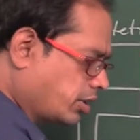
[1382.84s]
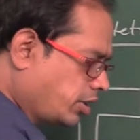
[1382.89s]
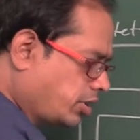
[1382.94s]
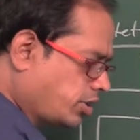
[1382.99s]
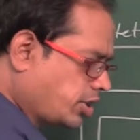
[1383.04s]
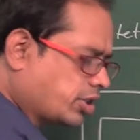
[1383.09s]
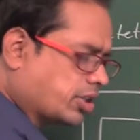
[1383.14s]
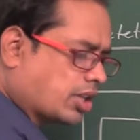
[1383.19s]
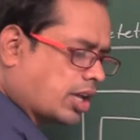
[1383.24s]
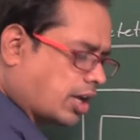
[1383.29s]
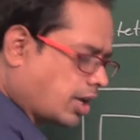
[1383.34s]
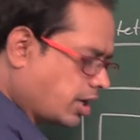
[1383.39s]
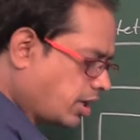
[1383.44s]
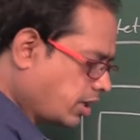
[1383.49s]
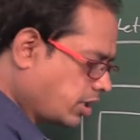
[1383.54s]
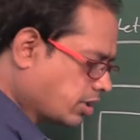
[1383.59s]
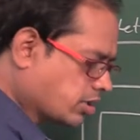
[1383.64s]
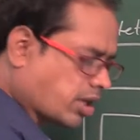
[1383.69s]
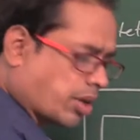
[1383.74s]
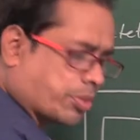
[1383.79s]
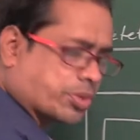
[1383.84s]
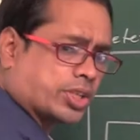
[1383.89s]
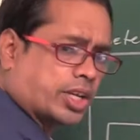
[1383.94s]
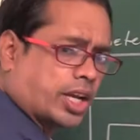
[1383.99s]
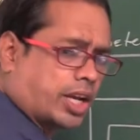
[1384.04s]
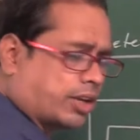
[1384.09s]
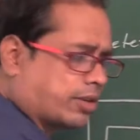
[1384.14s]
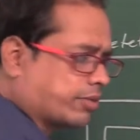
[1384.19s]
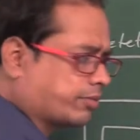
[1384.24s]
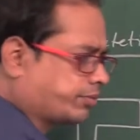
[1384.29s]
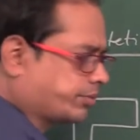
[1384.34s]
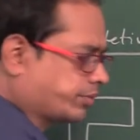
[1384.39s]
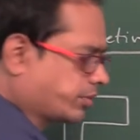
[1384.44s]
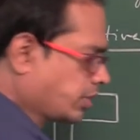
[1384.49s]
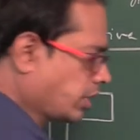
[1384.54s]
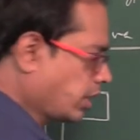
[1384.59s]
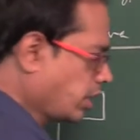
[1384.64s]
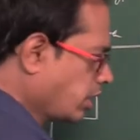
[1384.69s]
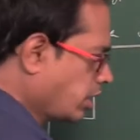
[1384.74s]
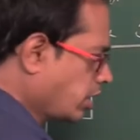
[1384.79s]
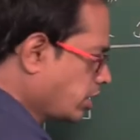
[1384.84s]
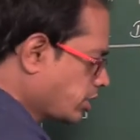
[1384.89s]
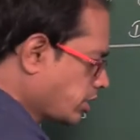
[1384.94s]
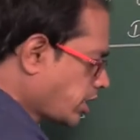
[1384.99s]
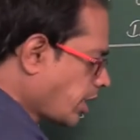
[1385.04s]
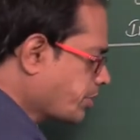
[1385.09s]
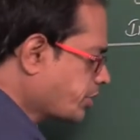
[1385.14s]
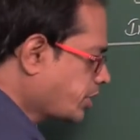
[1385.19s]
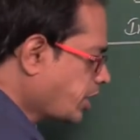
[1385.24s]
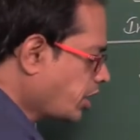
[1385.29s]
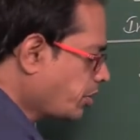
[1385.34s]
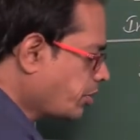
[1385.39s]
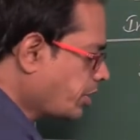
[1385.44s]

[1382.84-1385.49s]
this is the substrate. Substrate